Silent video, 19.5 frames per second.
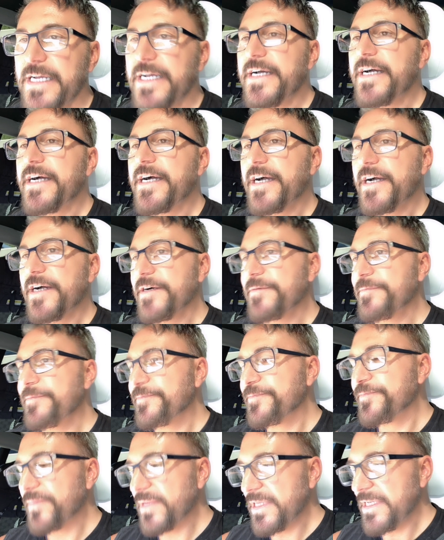
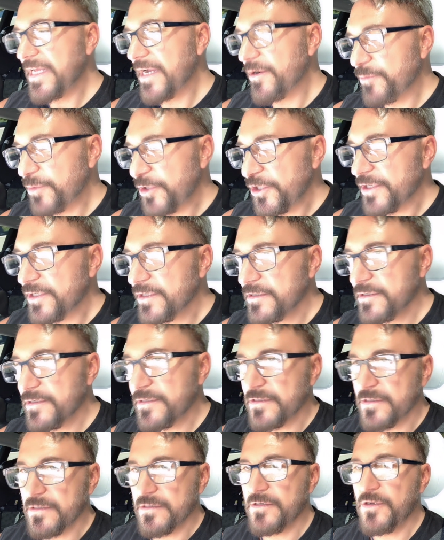and now I'm good
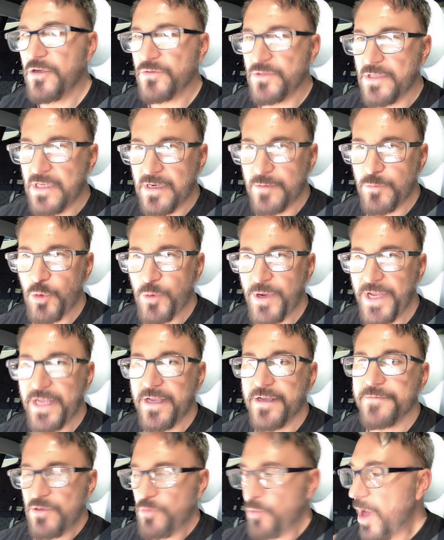because it knows that I'm awake.
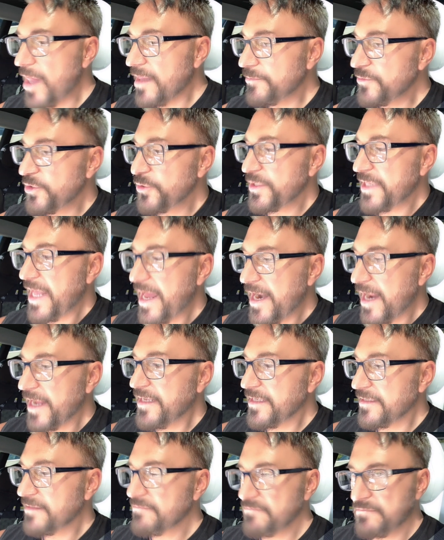While I'm doing that, I
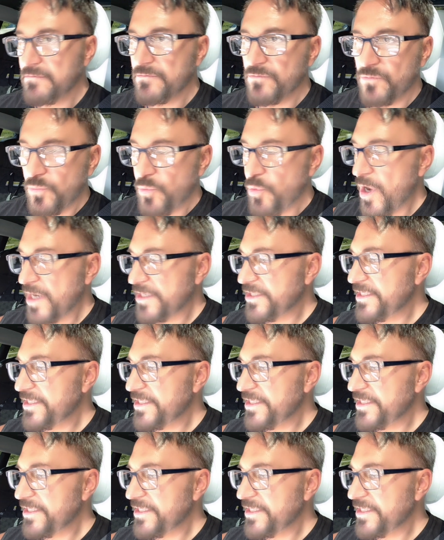can watch